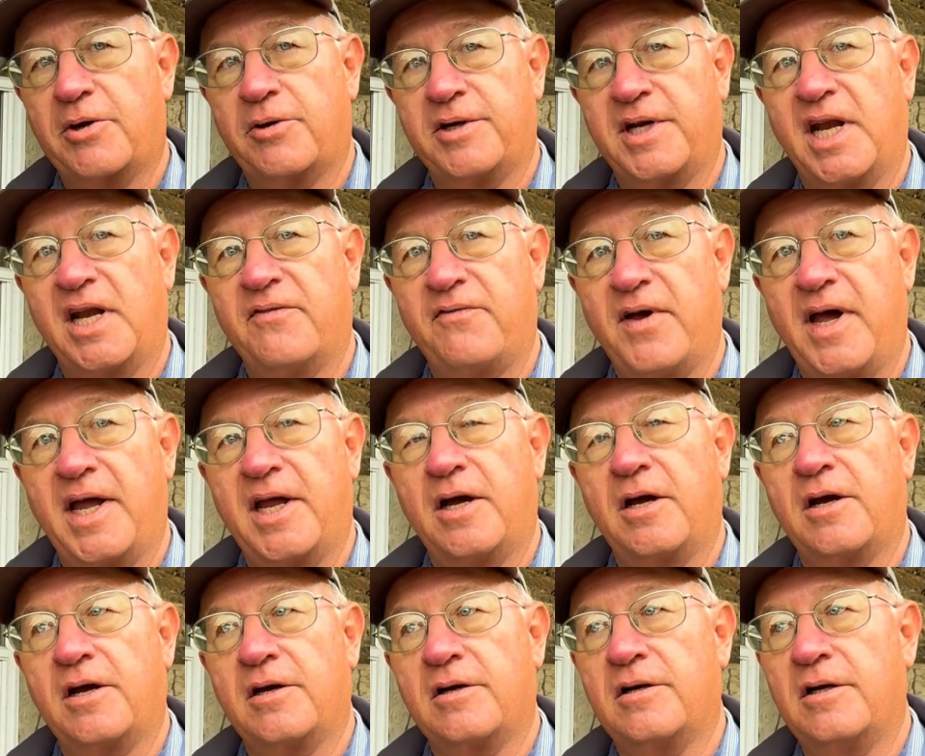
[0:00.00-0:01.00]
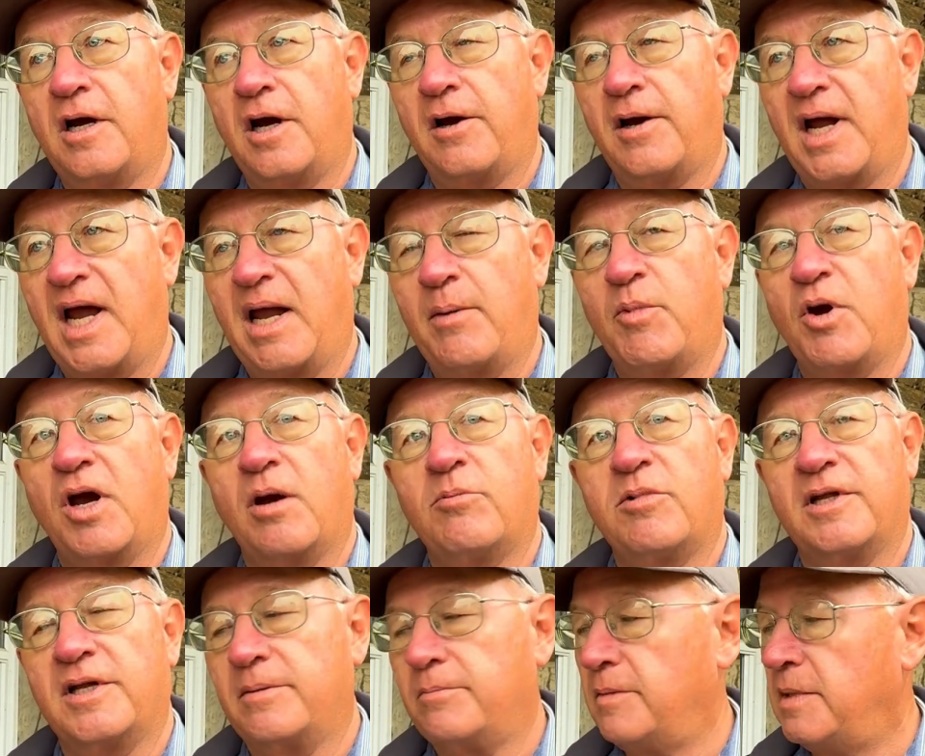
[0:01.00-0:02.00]
identify our high
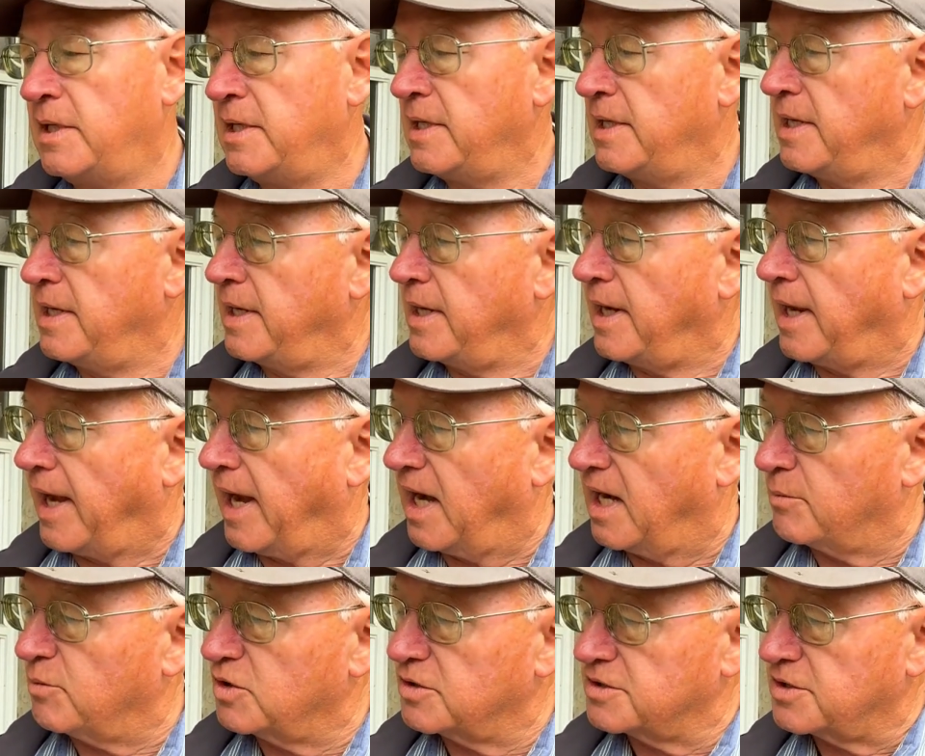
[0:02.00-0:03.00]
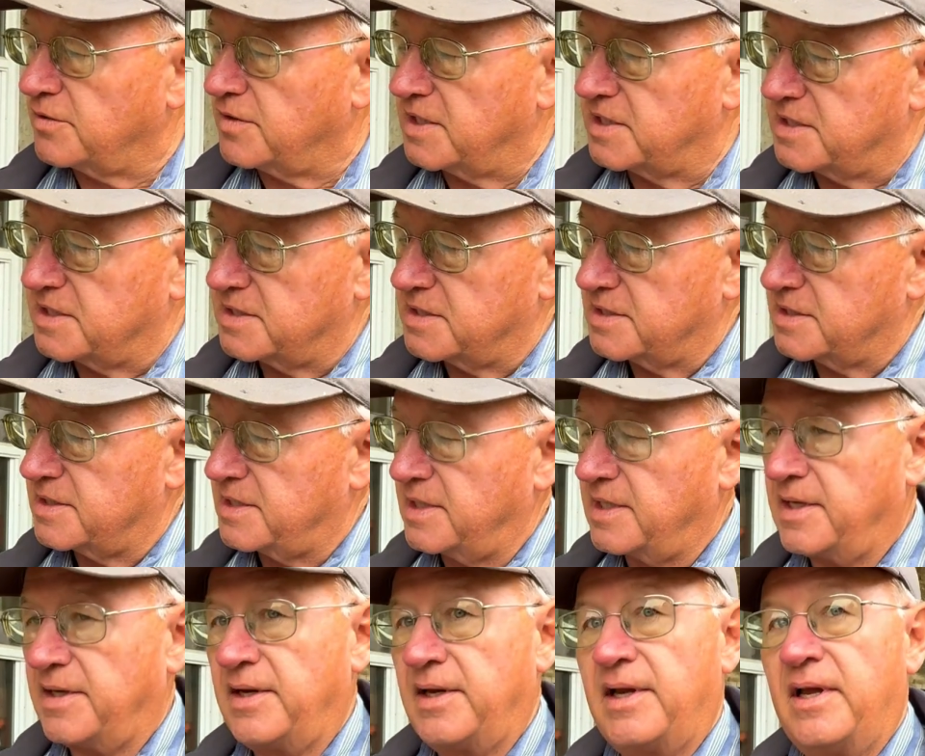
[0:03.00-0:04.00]
marbling animals. So this is
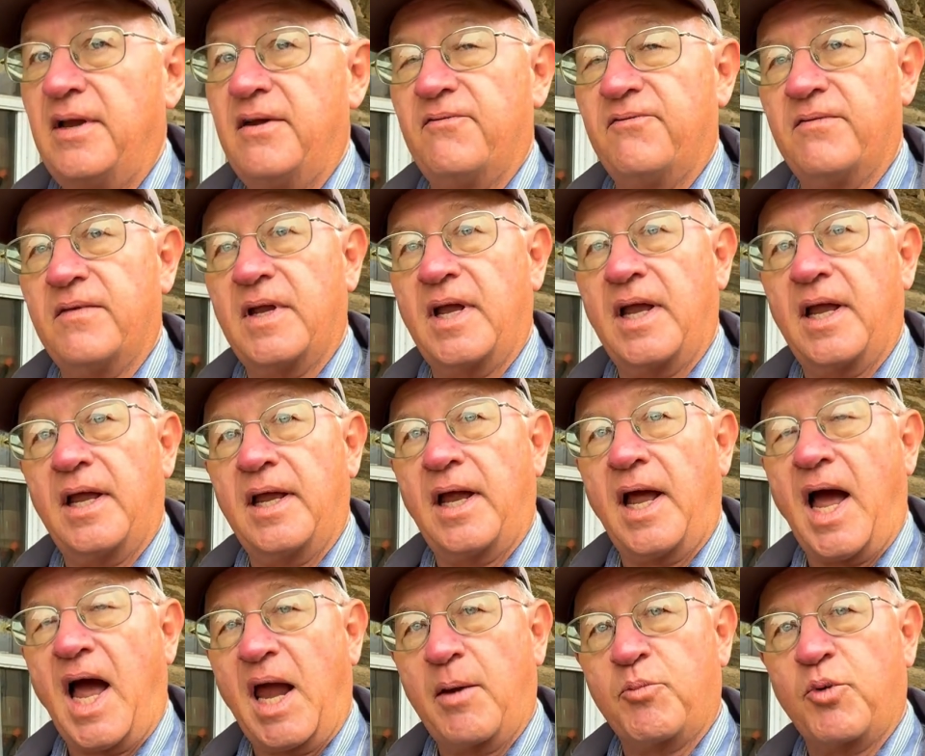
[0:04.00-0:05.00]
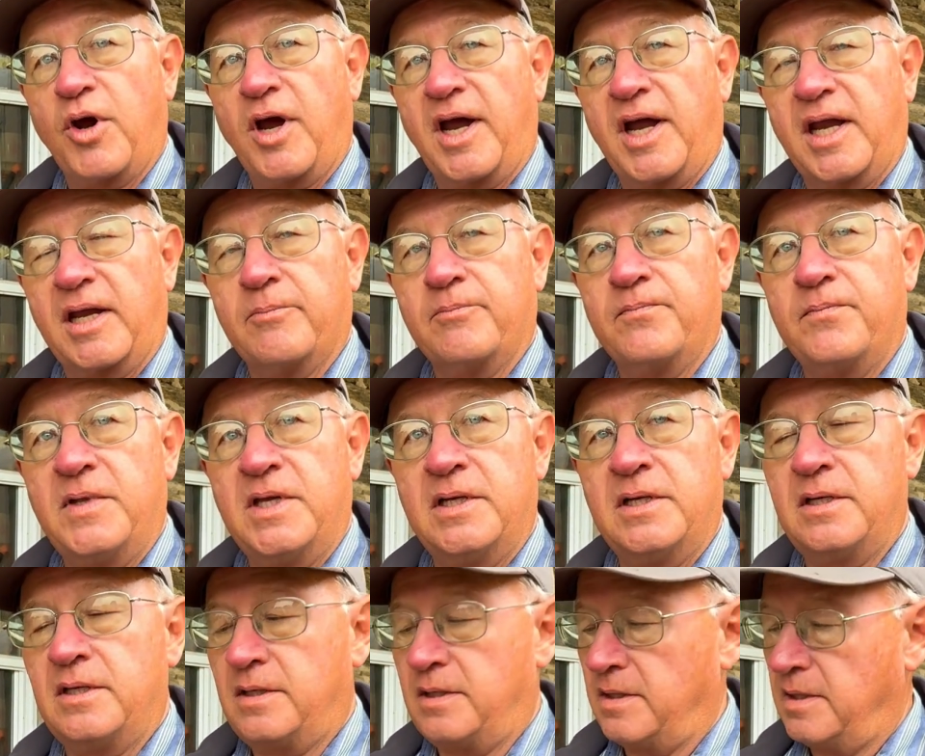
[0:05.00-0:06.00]
high prime,
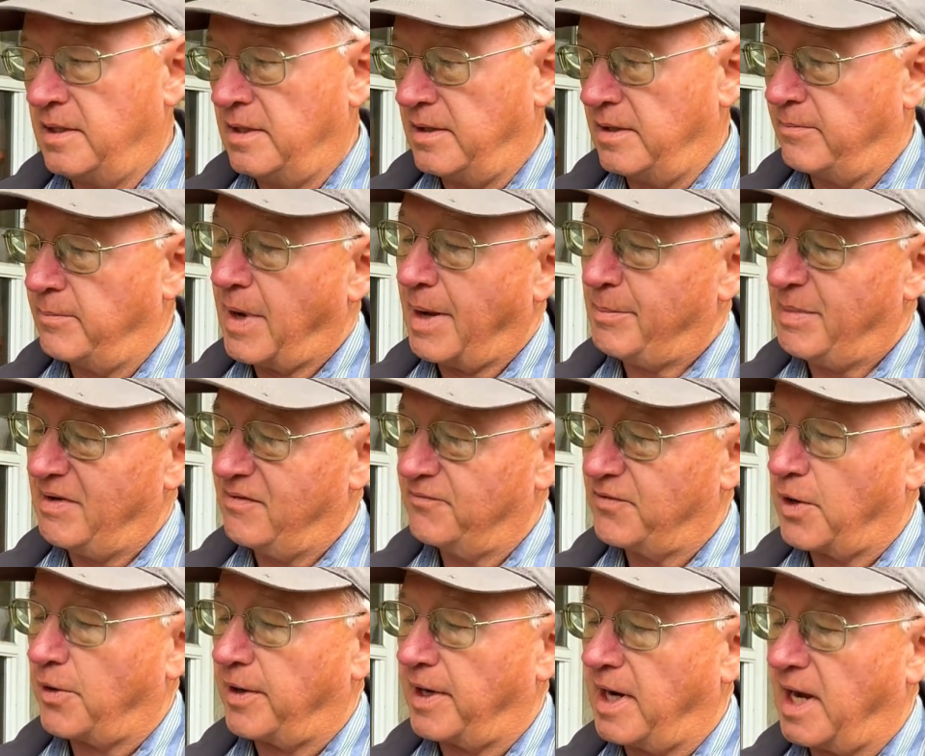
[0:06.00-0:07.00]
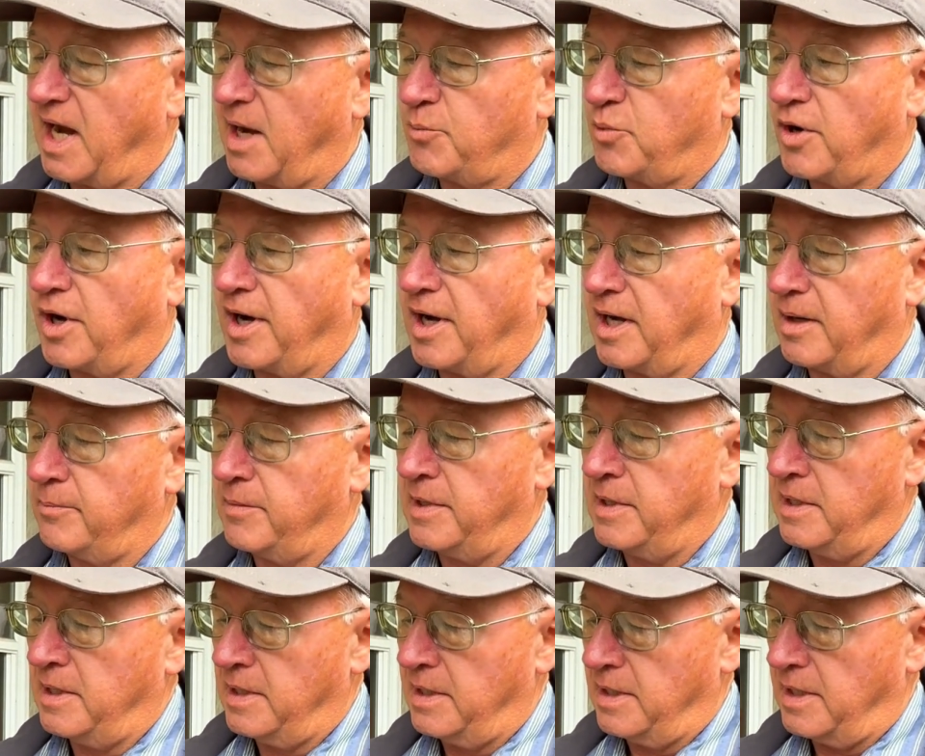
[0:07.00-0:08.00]
maybe in very high prime,
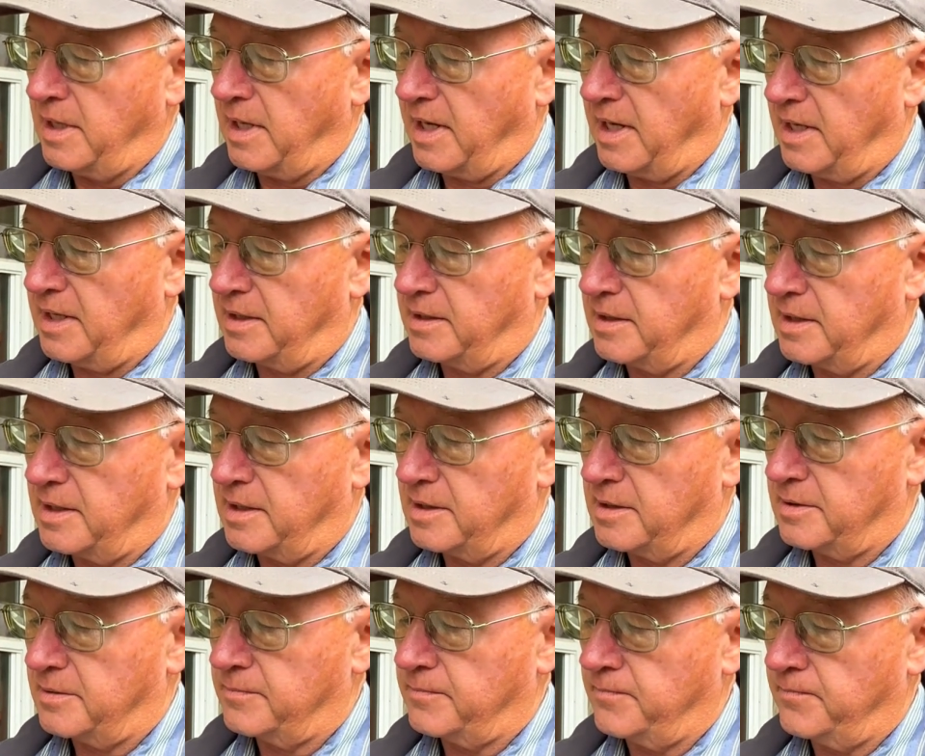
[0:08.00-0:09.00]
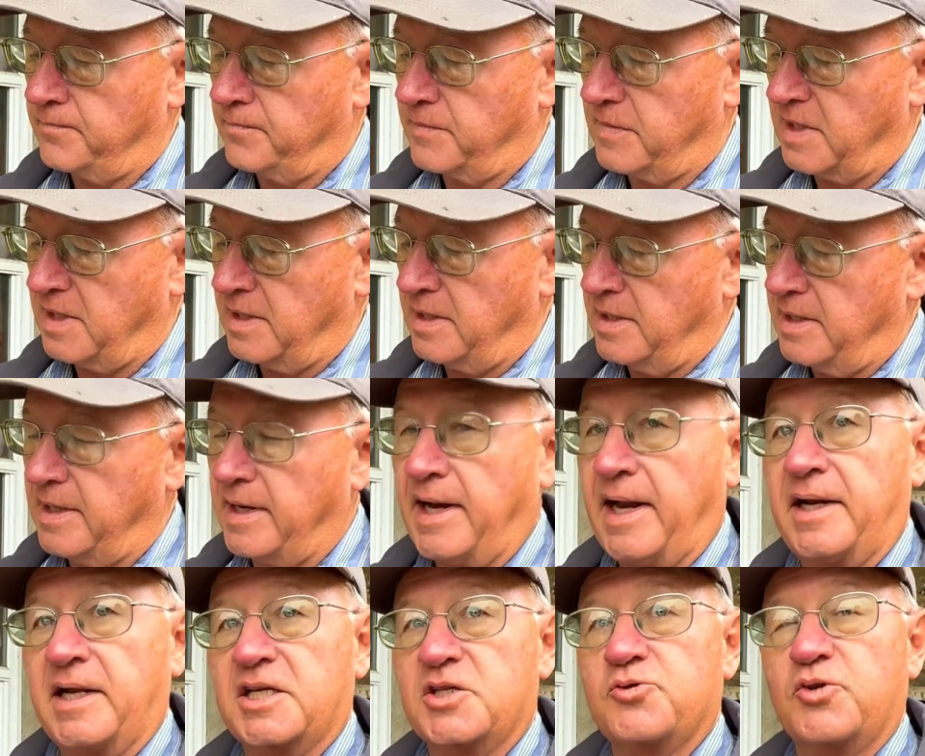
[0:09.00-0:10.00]
and
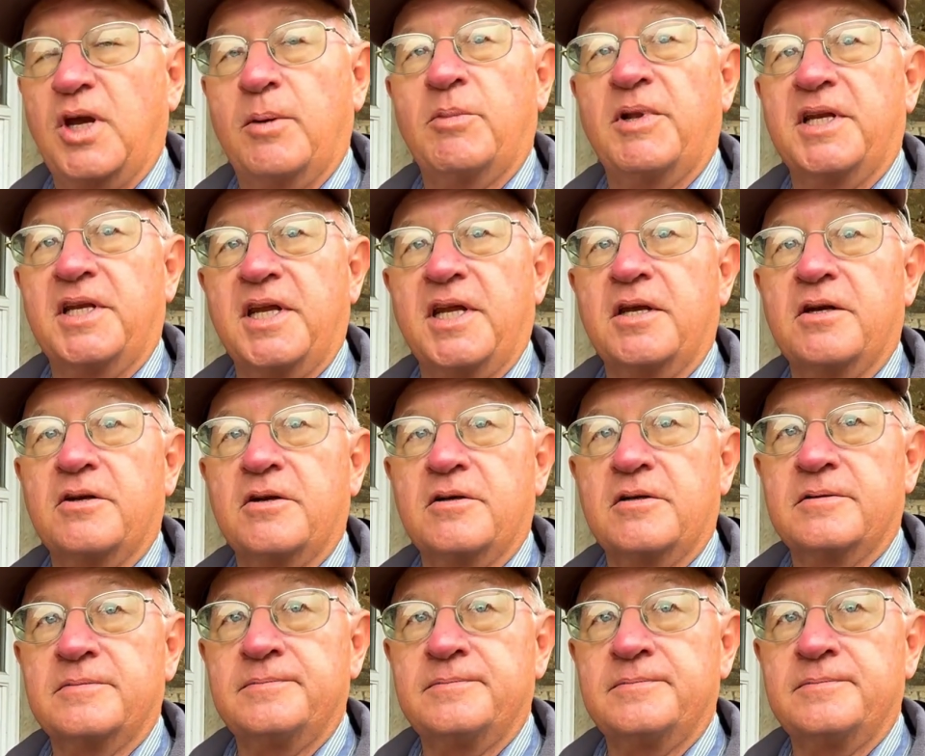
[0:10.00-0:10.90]
extremely tender.